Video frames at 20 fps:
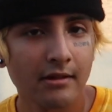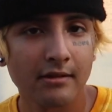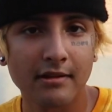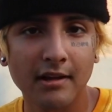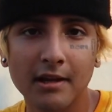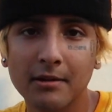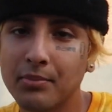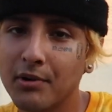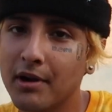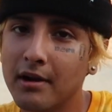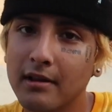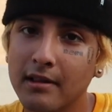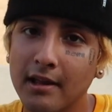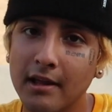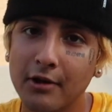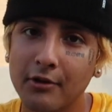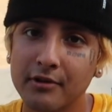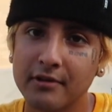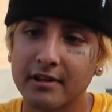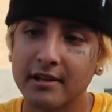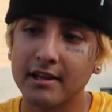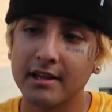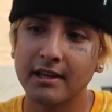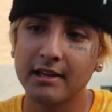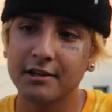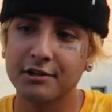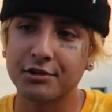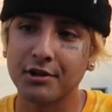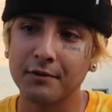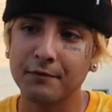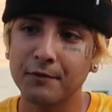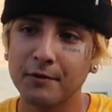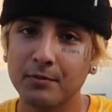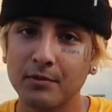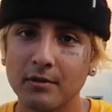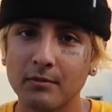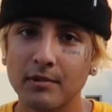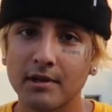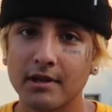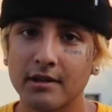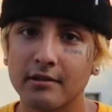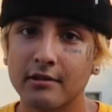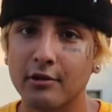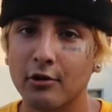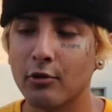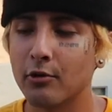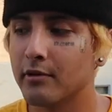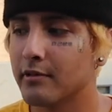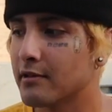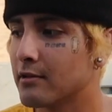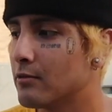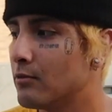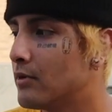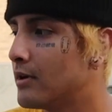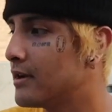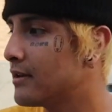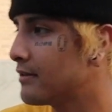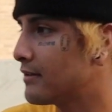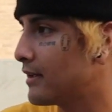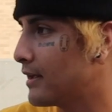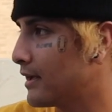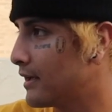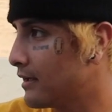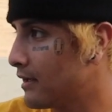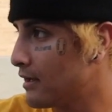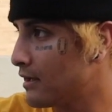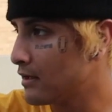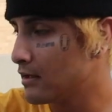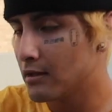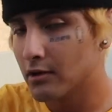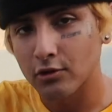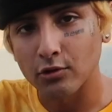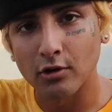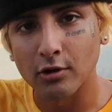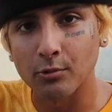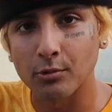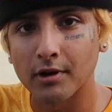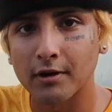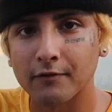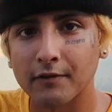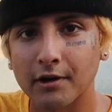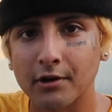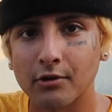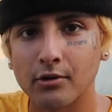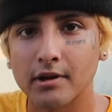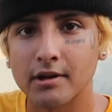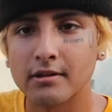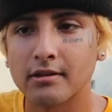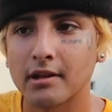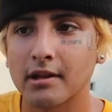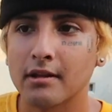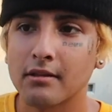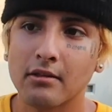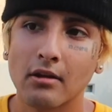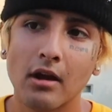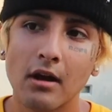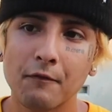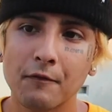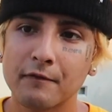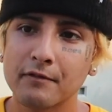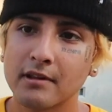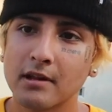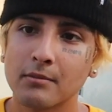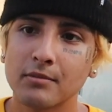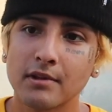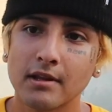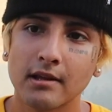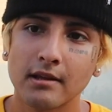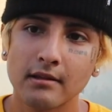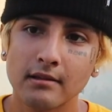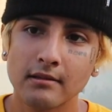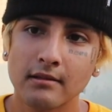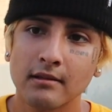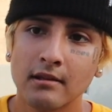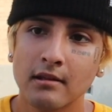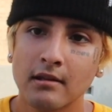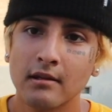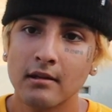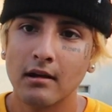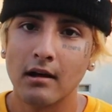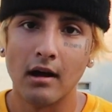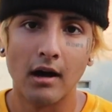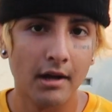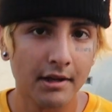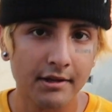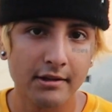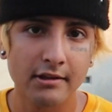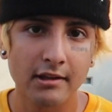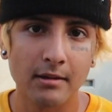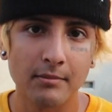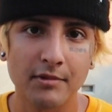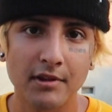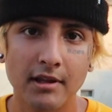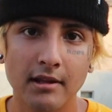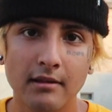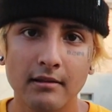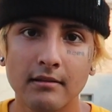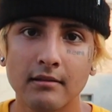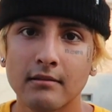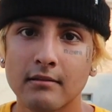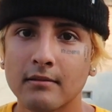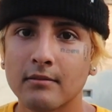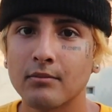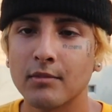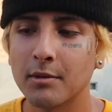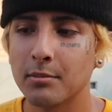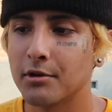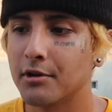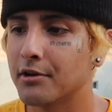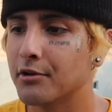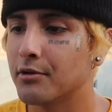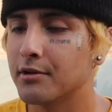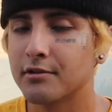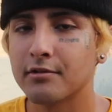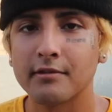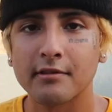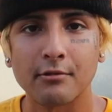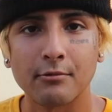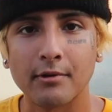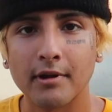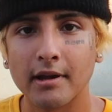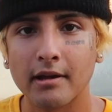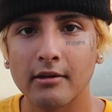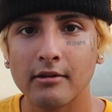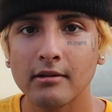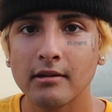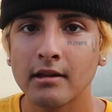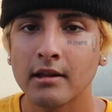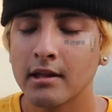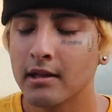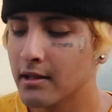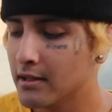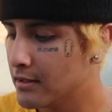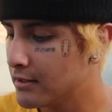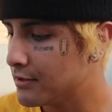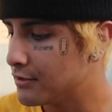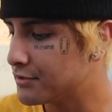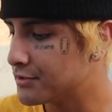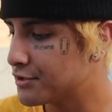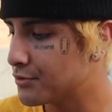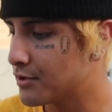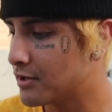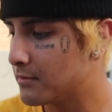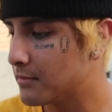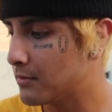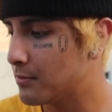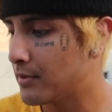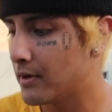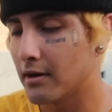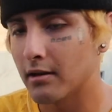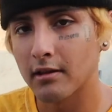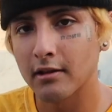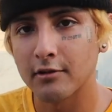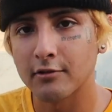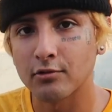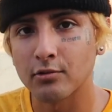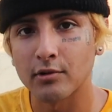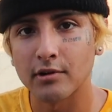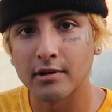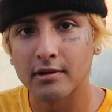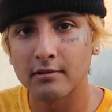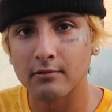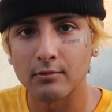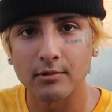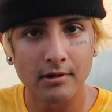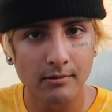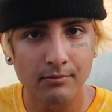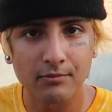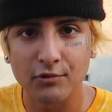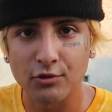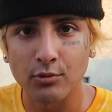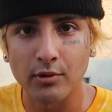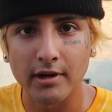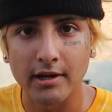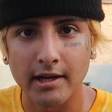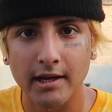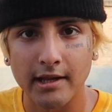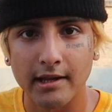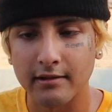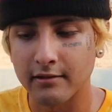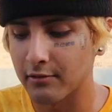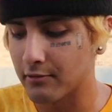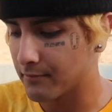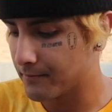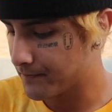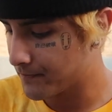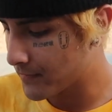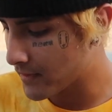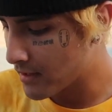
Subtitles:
Staying parallel is the key to tray flipping because you're always going to want to stay going wherever you're going. Say it's off of something, onto something, maybe you're going towards the rail. Usually you want to be parallel towards where you want to guide it to.